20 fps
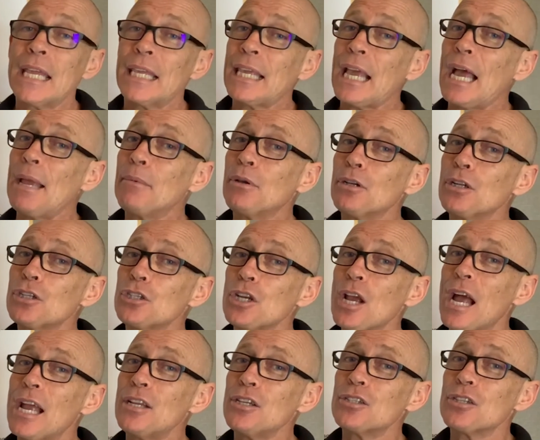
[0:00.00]
Game could have
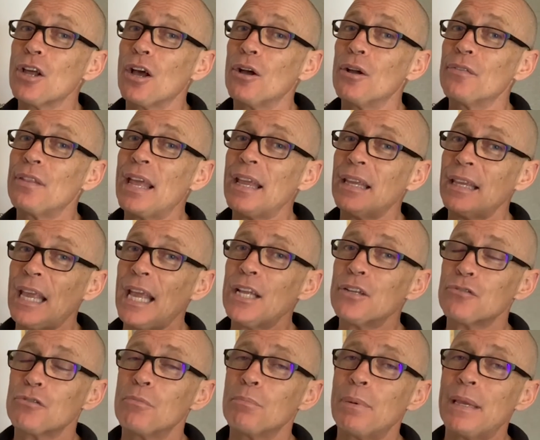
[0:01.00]
changed though. That
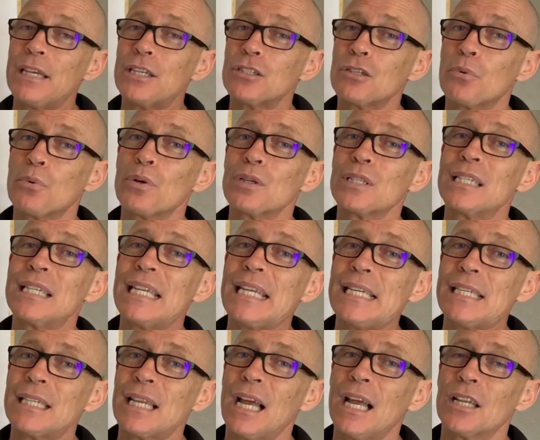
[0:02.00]
catch from Bairstow where his
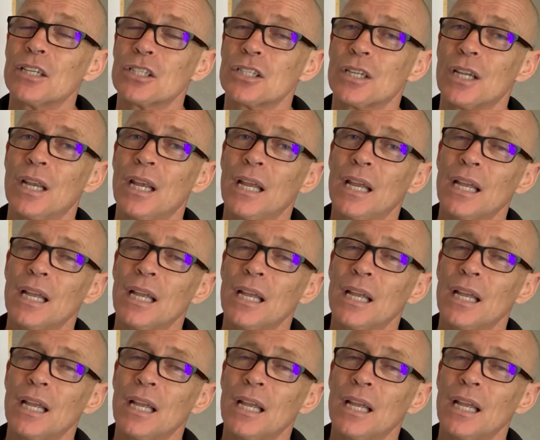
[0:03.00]
knee touched